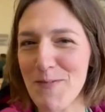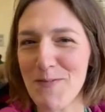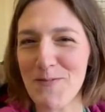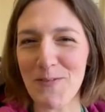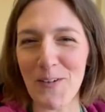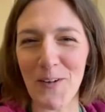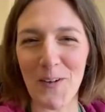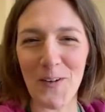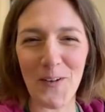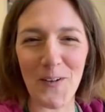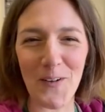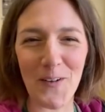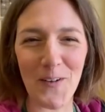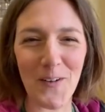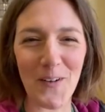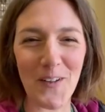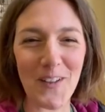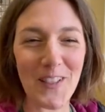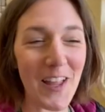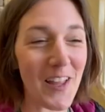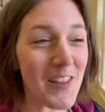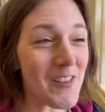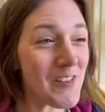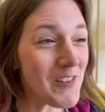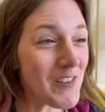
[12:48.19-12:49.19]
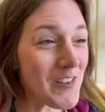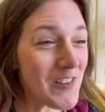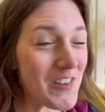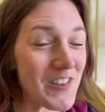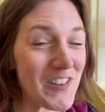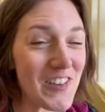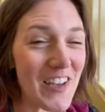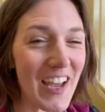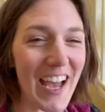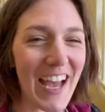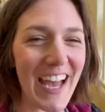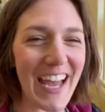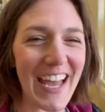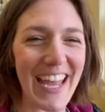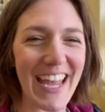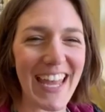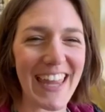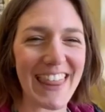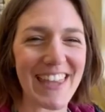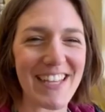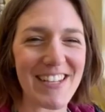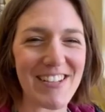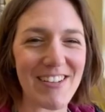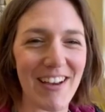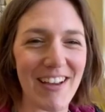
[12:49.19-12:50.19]
for lunch
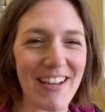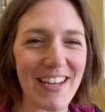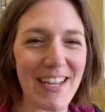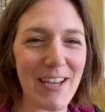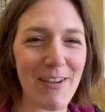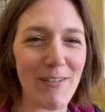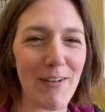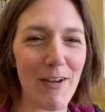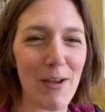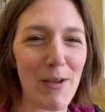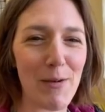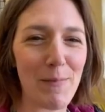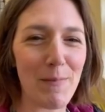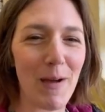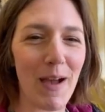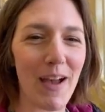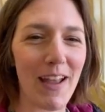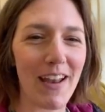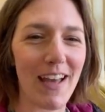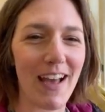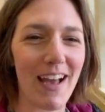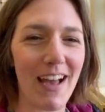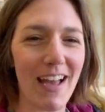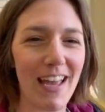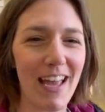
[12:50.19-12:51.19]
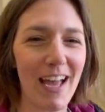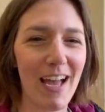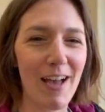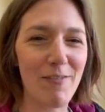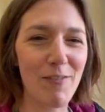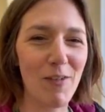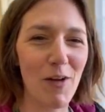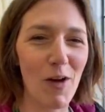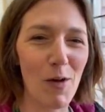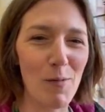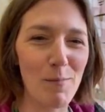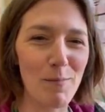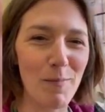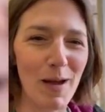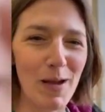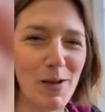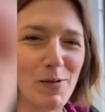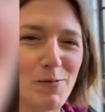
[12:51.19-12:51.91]
in the dining room, and I have got my